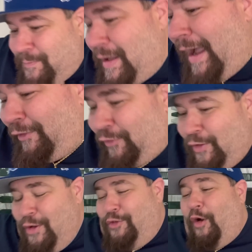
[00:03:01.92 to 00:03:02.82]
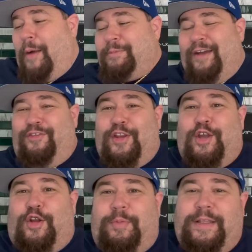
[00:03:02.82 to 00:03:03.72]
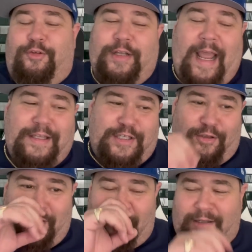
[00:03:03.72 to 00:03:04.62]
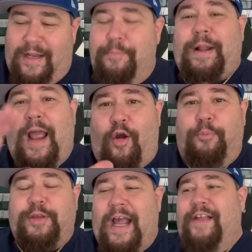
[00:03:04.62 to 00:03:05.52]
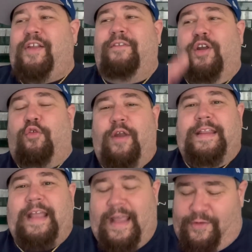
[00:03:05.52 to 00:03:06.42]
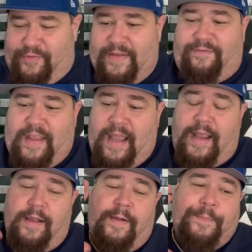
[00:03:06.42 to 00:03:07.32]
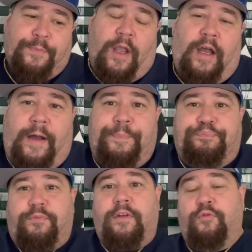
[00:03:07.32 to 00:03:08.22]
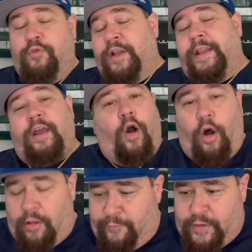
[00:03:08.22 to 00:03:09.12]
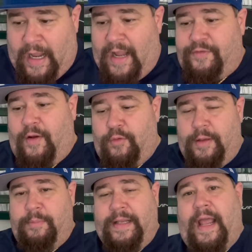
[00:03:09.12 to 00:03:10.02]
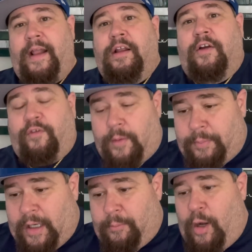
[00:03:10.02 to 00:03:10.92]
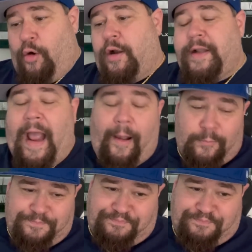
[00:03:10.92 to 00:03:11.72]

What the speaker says: Yes, so I'm definitely going to be doing that, chilling out tonight. But I hope you guys have a great day, a safe day. Really, all of you guys, I really mean that from the bottom of my heart. Now,